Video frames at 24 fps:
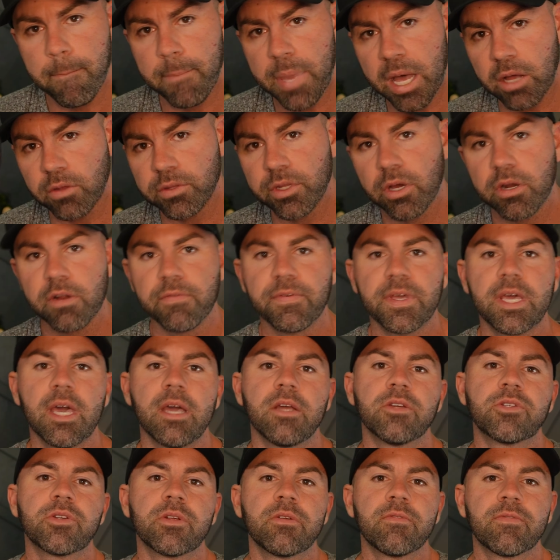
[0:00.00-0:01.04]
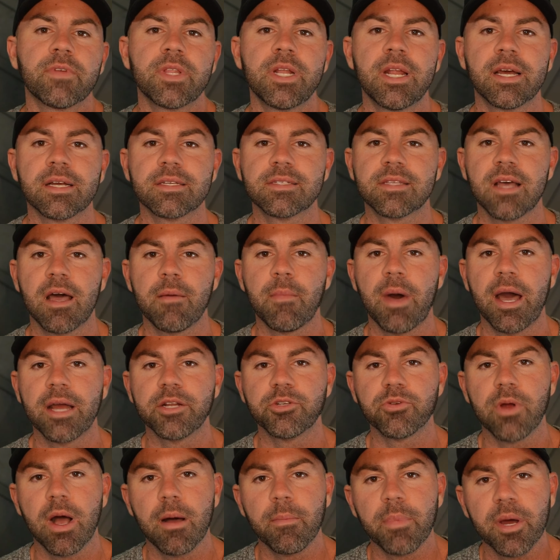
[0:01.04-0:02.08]
bell notification for the next time I
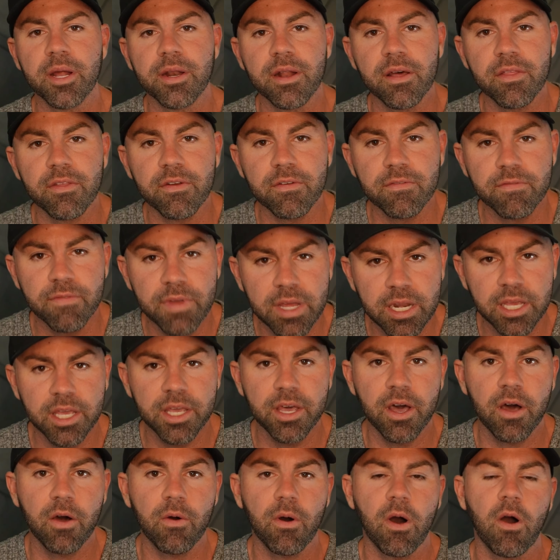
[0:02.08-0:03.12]
drop another video.